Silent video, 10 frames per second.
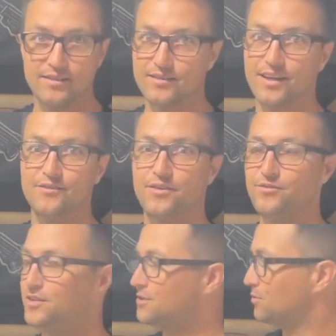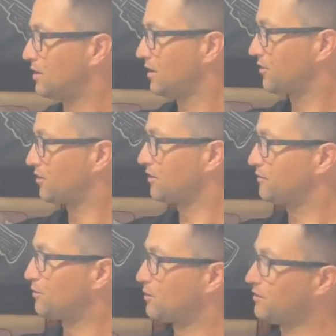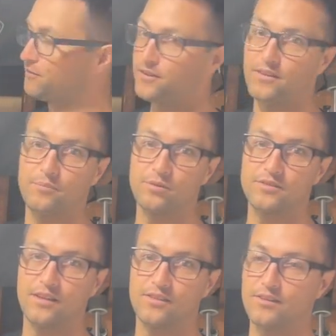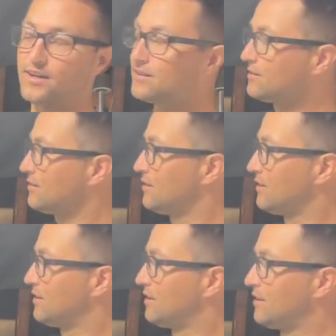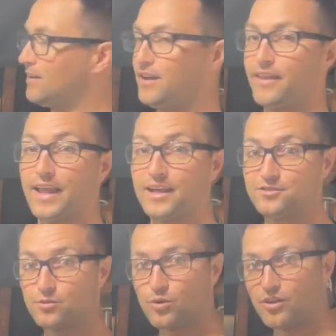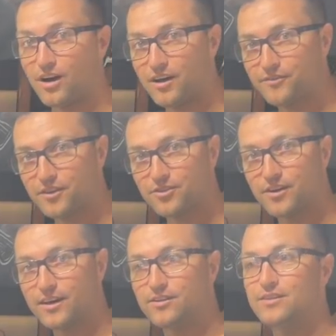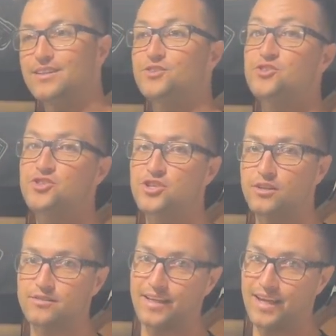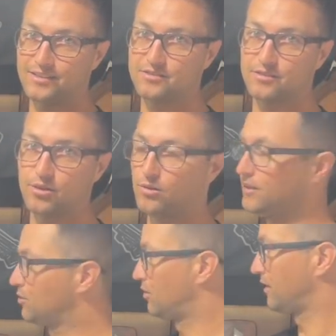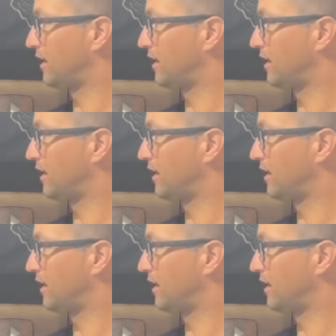10, 15, 20, 30, 40, 50% throttle. And then as you roll off the throttle, it's just as slowly going the